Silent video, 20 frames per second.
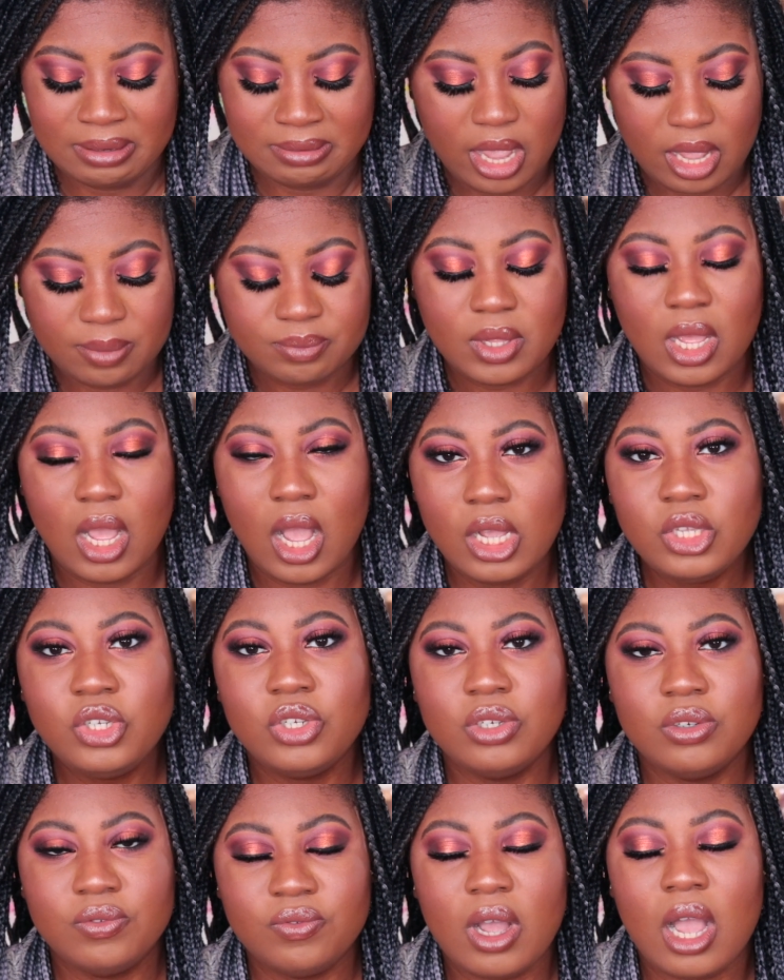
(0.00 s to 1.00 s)
Yeah,
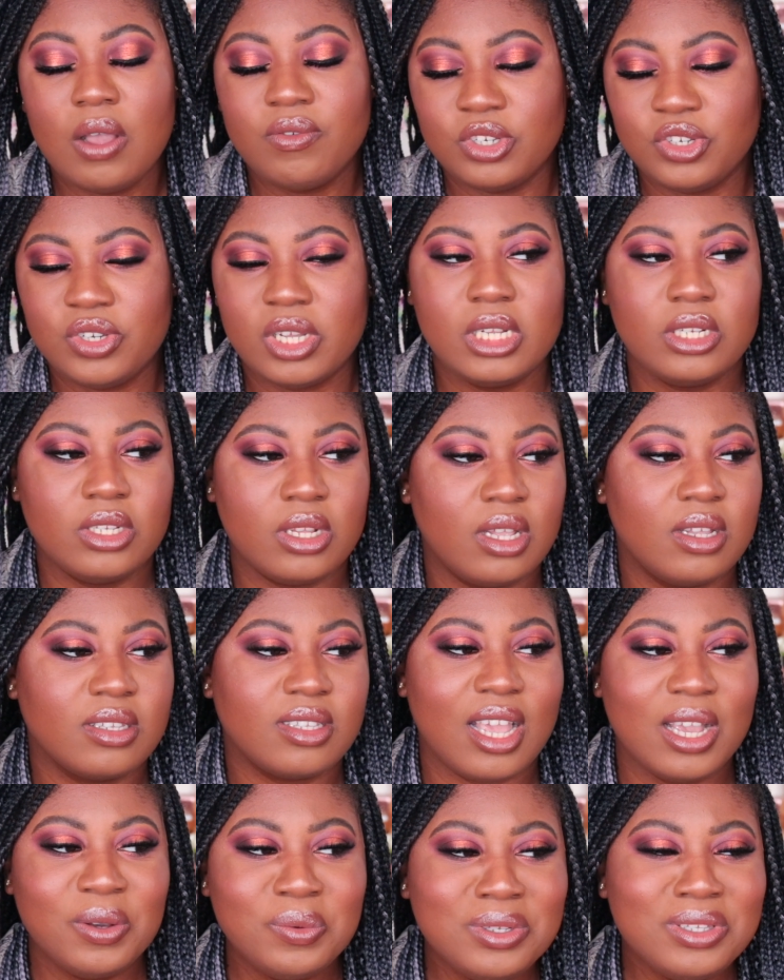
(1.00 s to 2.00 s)
105 Australian dollars.
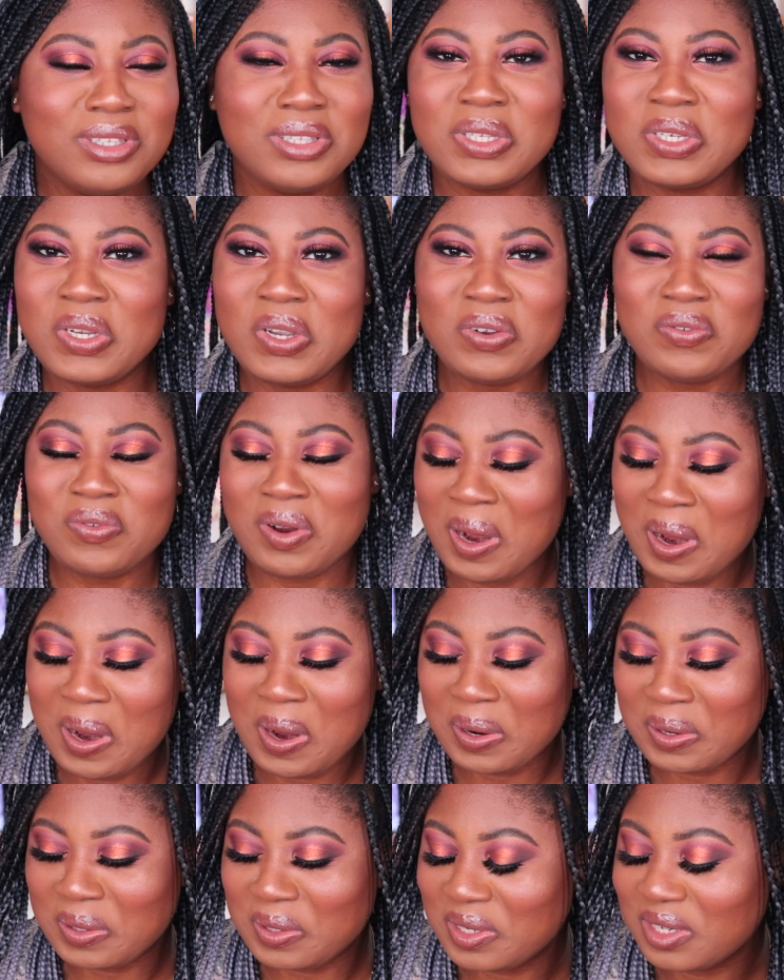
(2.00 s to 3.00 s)
I was
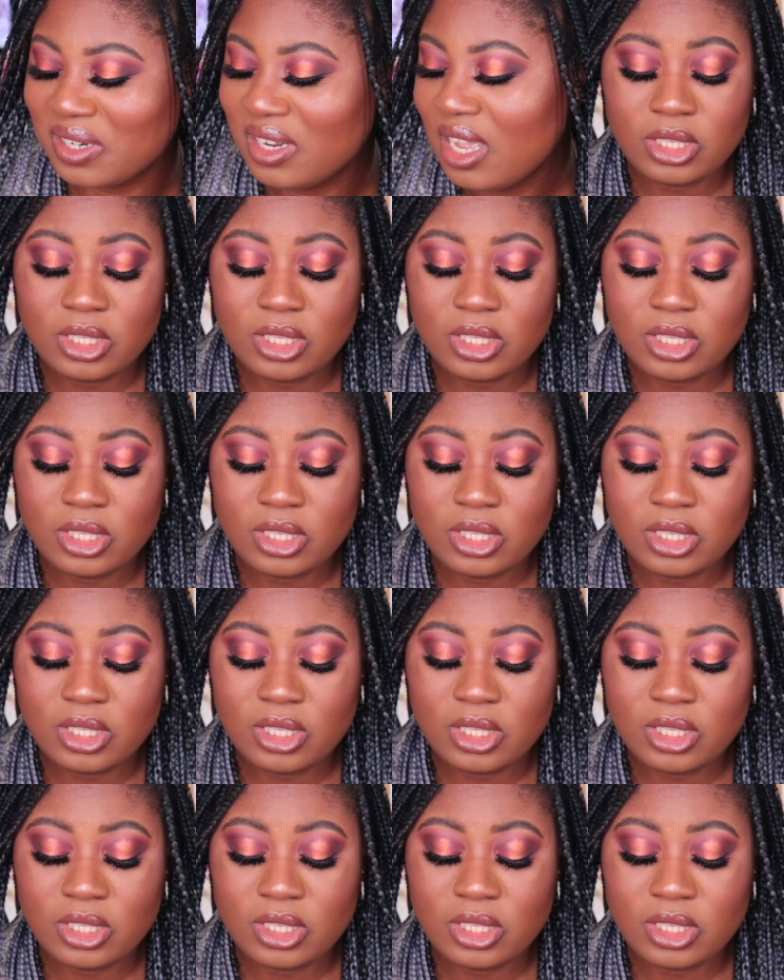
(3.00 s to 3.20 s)
correct.